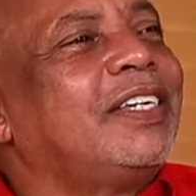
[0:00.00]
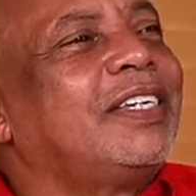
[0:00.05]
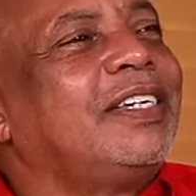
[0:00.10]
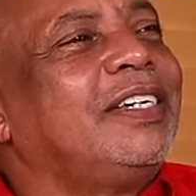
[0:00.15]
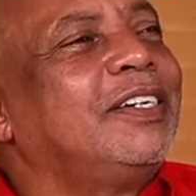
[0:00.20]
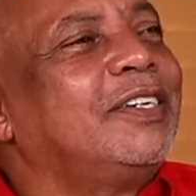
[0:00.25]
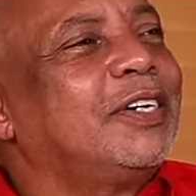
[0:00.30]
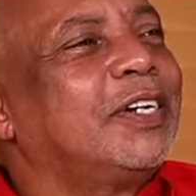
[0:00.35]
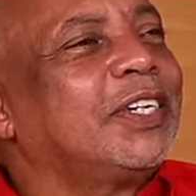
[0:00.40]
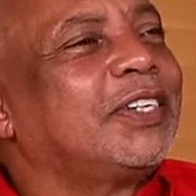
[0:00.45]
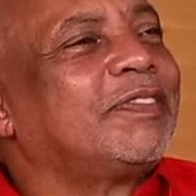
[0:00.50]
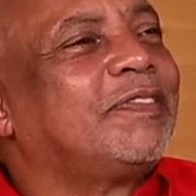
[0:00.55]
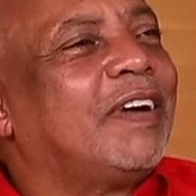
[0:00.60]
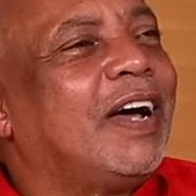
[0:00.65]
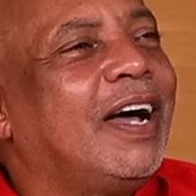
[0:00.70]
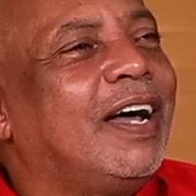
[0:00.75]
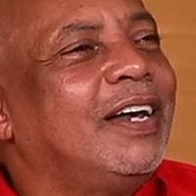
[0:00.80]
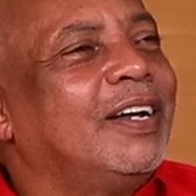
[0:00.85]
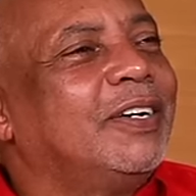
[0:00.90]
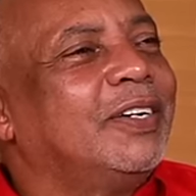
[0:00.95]
serious
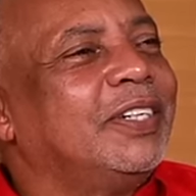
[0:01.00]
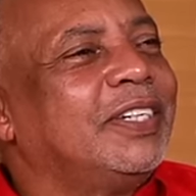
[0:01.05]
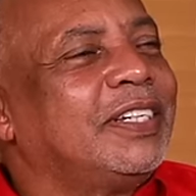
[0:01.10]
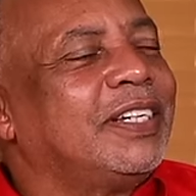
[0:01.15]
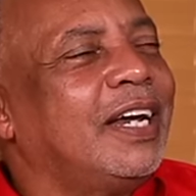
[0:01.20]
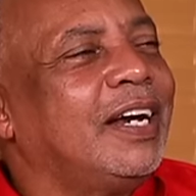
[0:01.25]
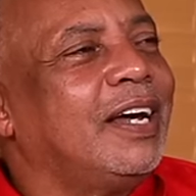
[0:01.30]
fallouts.